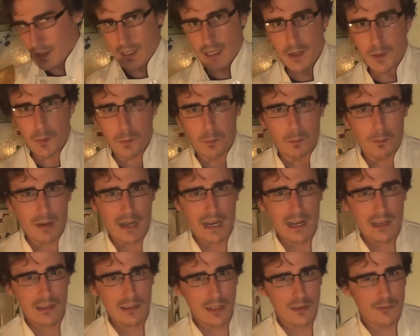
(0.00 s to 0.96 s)
a
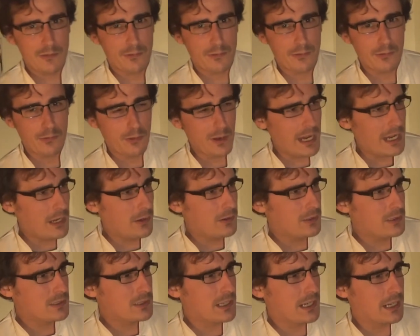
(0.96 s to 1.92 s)
mildly
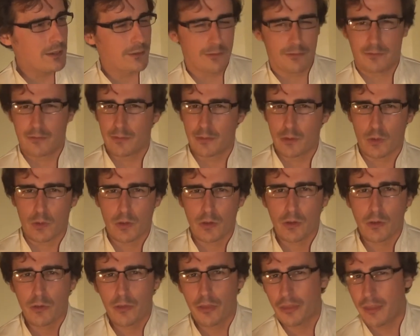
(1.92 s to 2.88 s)
fragrant kind of
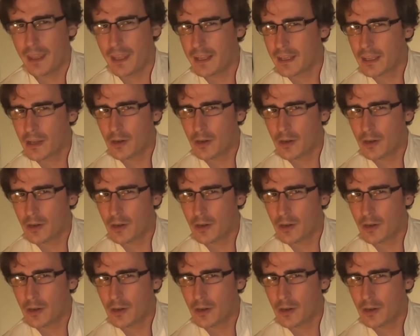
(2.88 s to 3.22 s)
floral thing